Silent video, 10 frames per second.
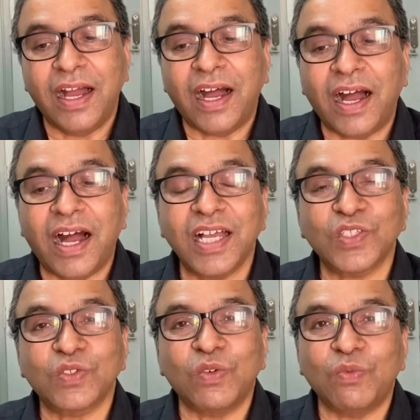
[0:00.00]

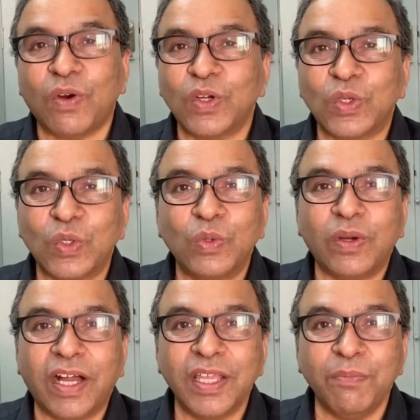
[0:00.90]
Asked, what do
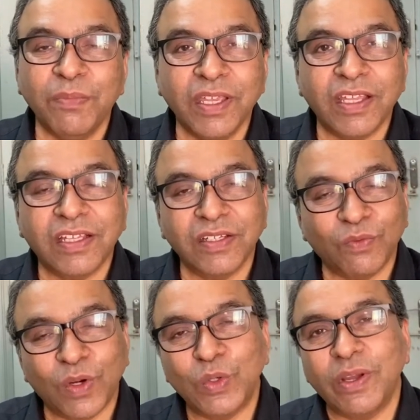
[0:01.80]
I
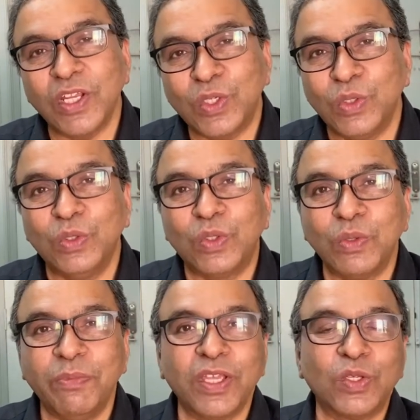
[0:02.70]
do to
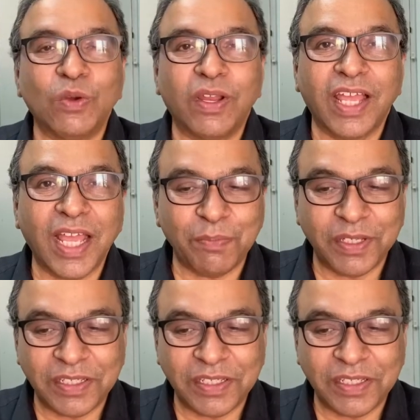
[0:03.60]
make you all happy?